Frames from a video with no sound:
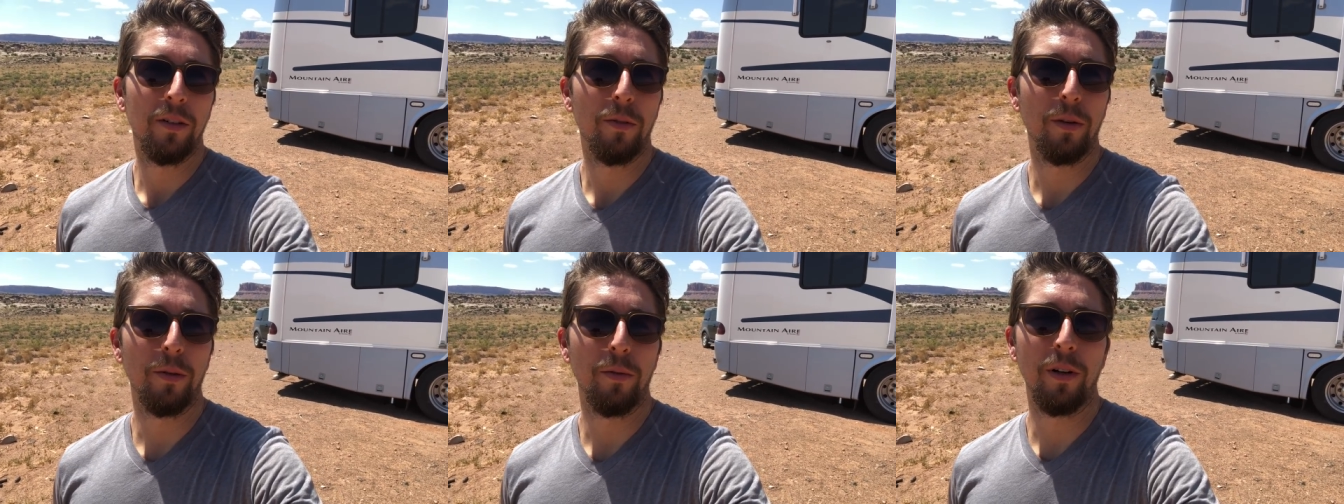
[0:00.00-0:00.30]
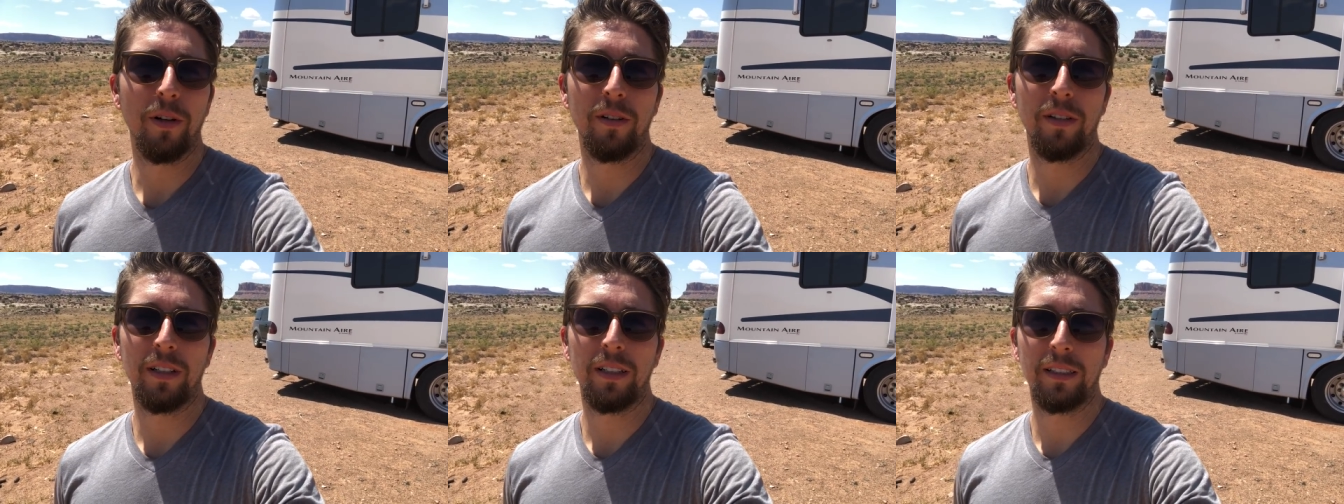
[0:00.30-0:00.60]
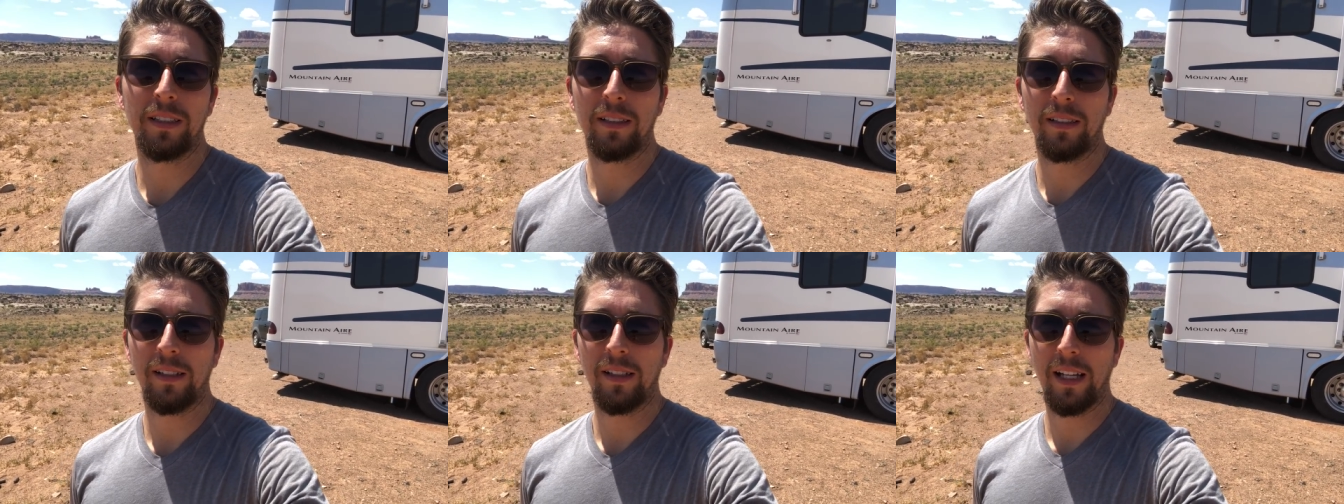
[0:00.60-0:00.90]
we won't
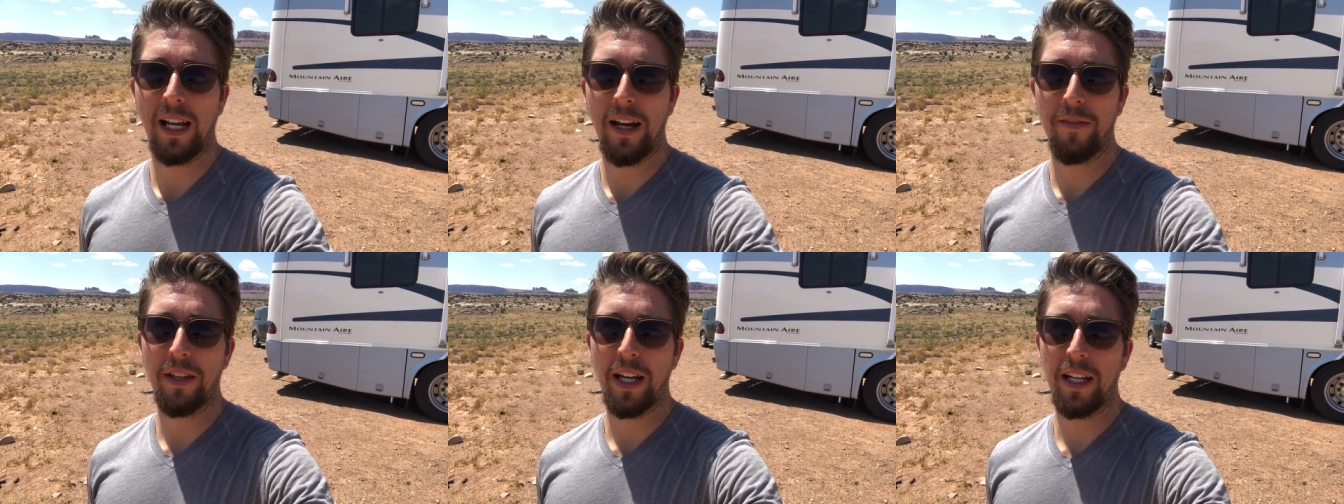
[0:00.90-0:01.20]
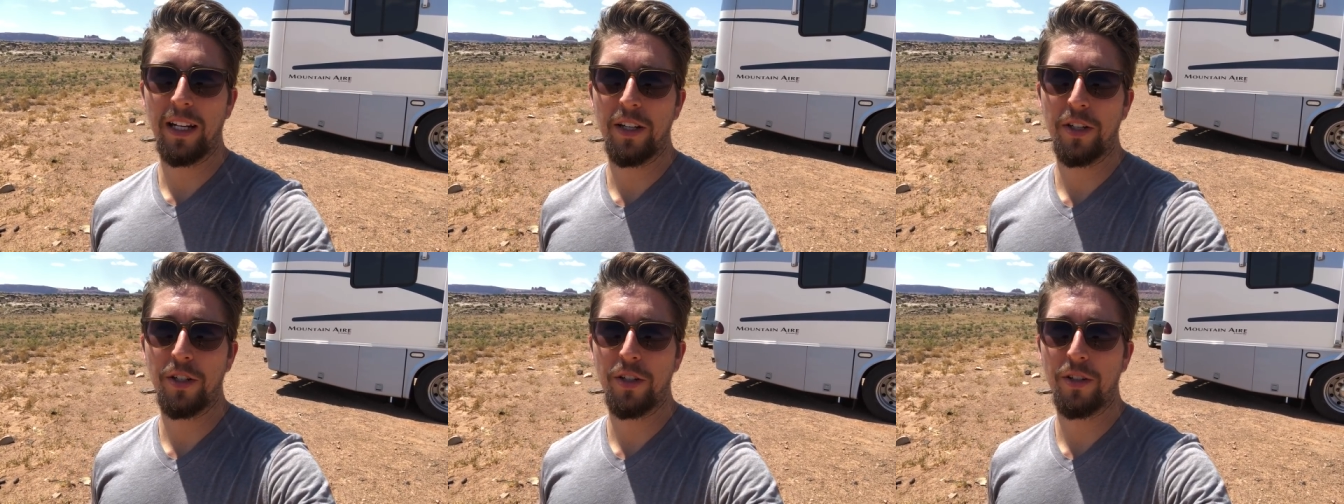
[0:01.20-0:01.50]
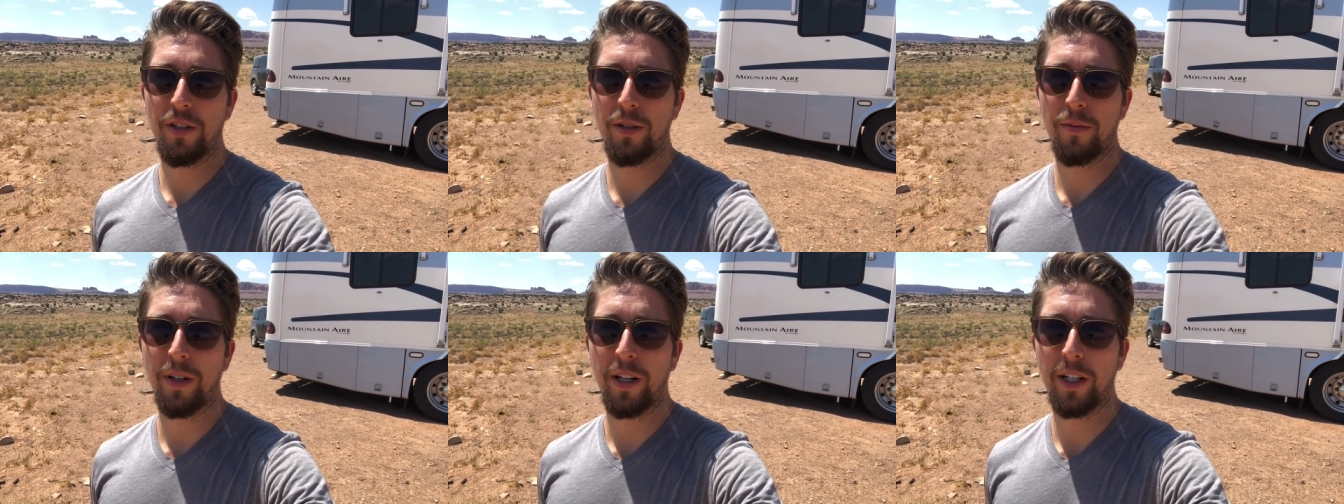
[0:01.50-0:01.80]
have that issue
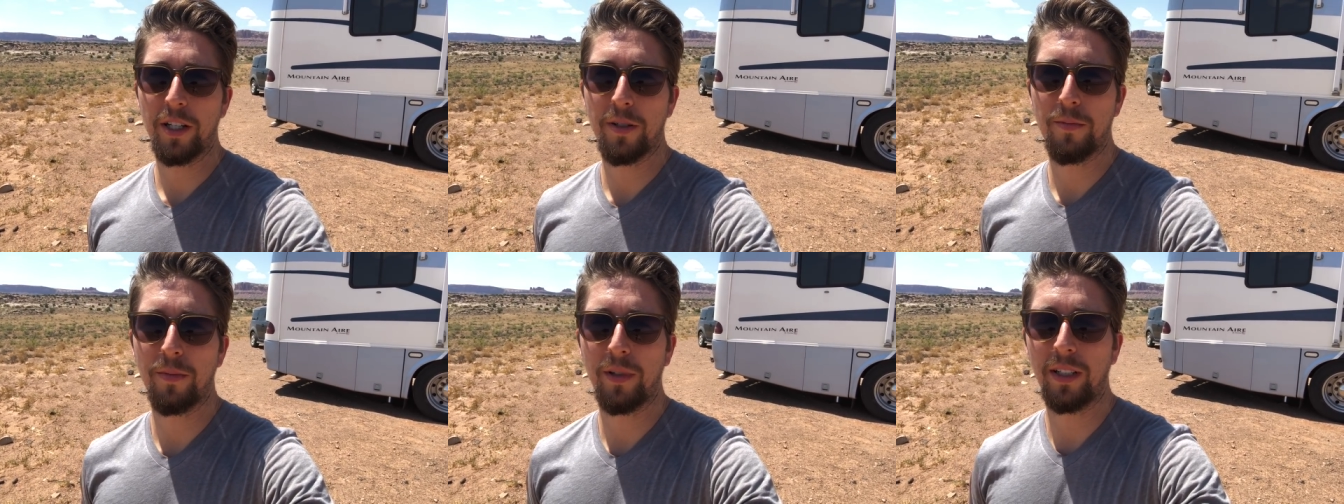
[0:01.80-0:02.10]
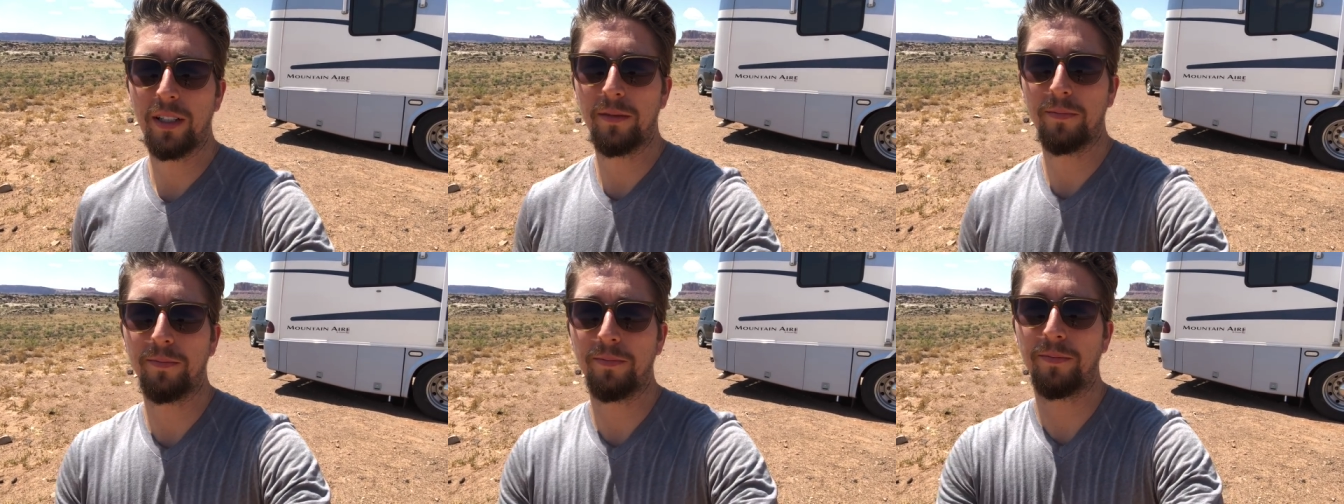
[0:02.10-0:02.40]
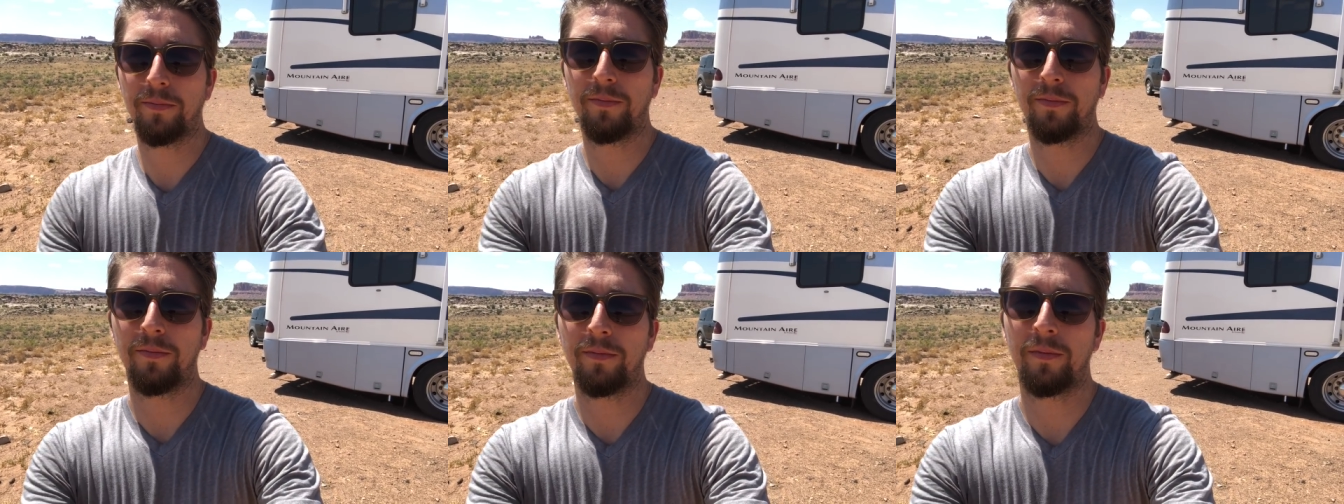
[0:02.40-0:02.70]
too much, but
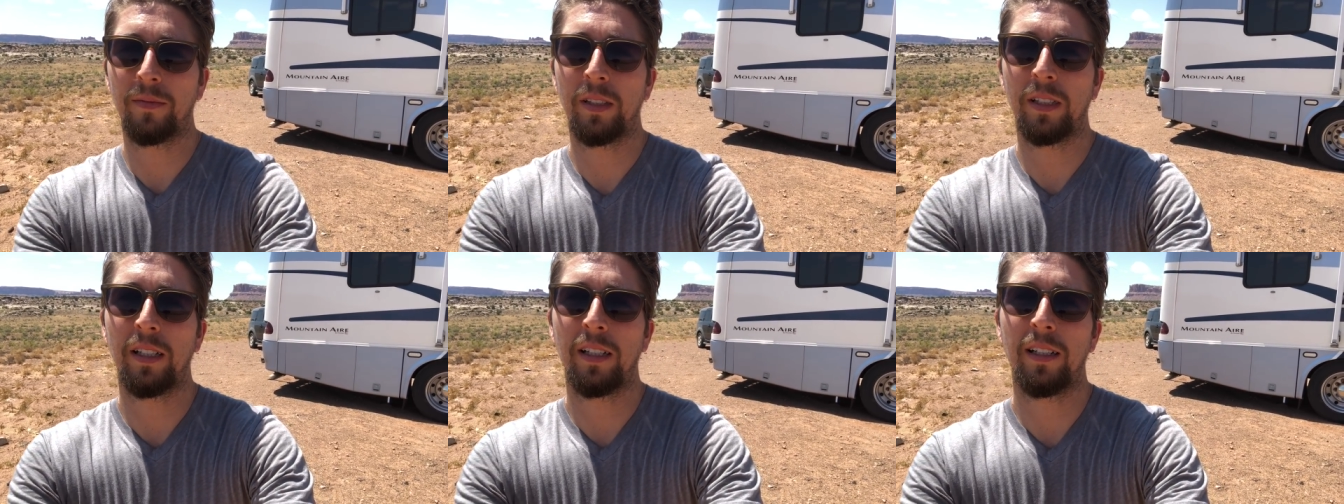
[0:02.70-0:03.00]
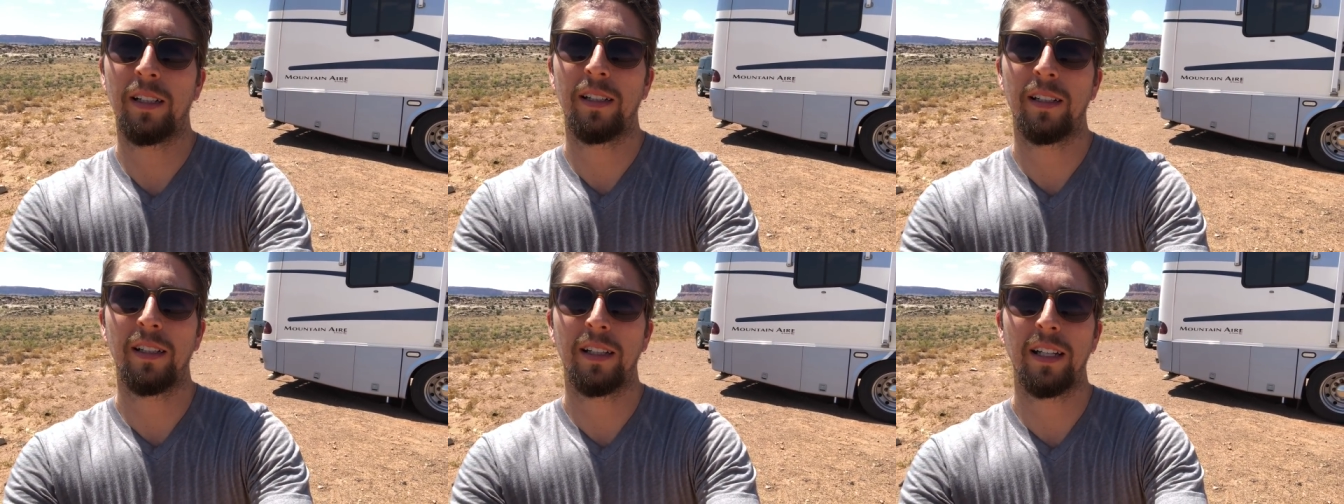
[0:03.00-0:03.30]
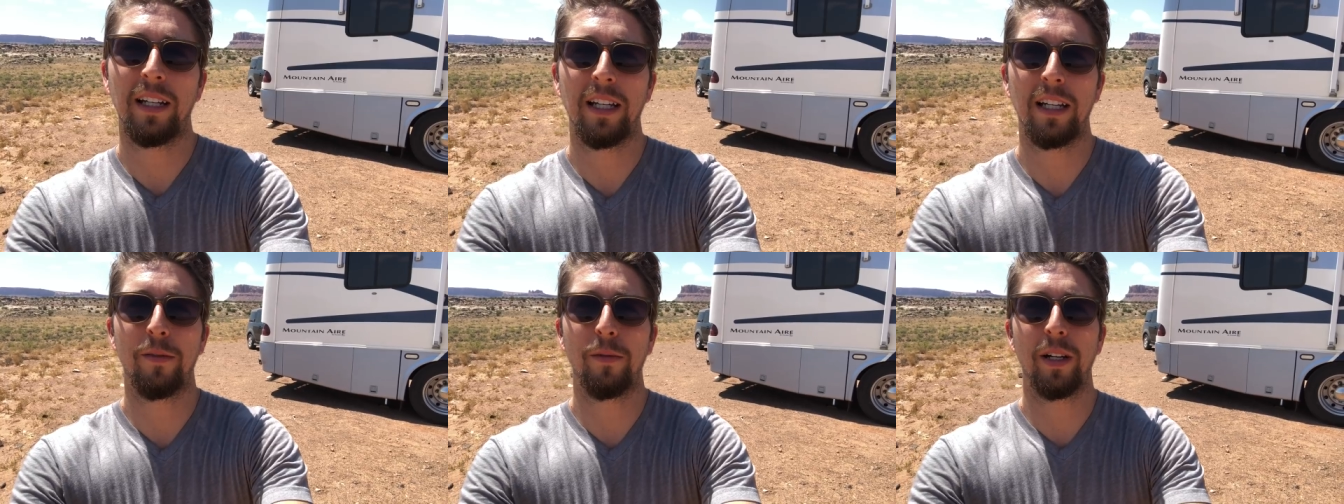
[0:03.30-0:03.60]

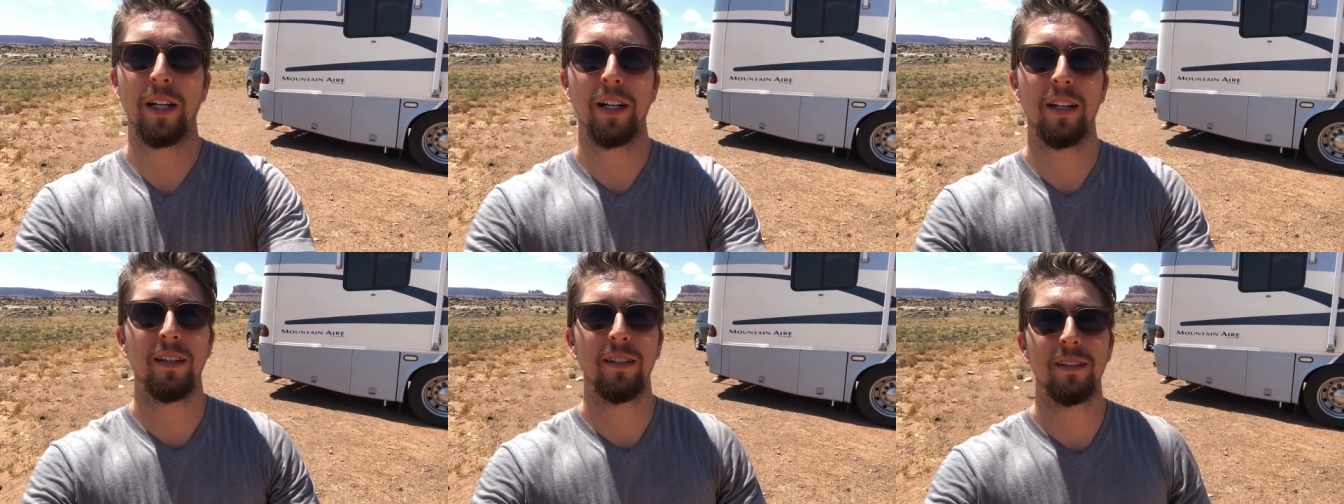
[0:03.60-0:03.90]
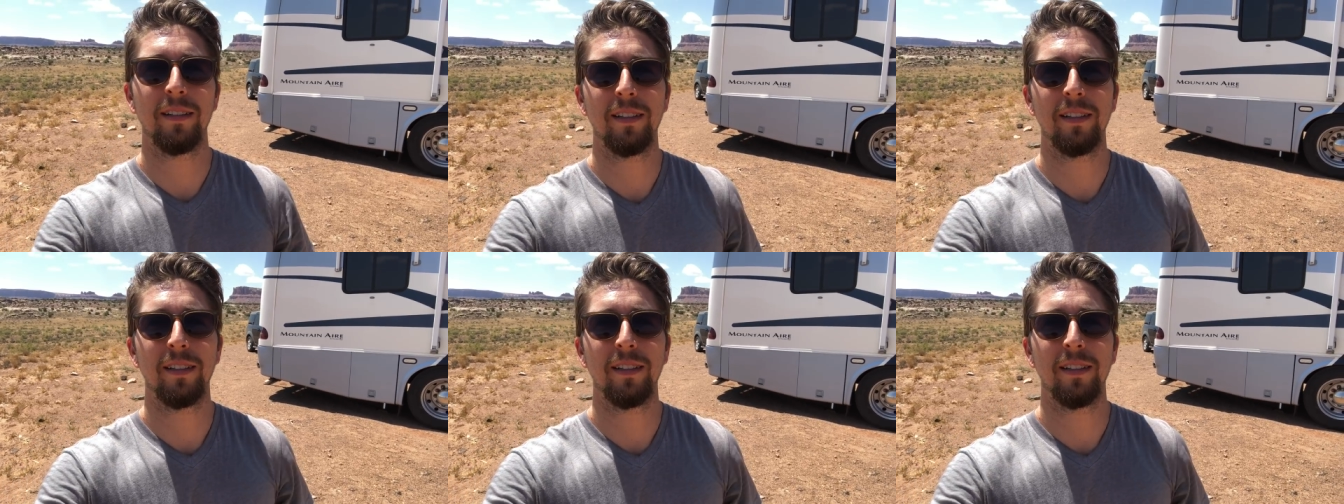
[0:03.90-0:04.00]
anyway.